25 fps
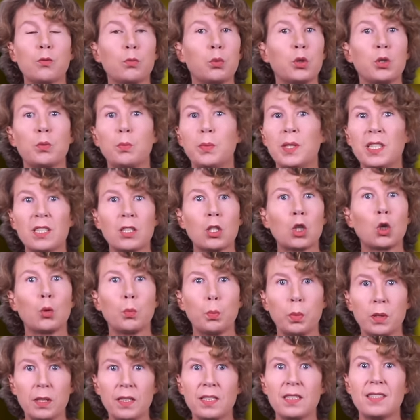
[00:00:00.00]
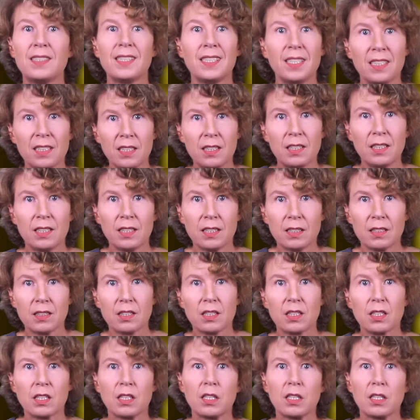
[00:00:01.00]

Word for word: would be a complete idiot.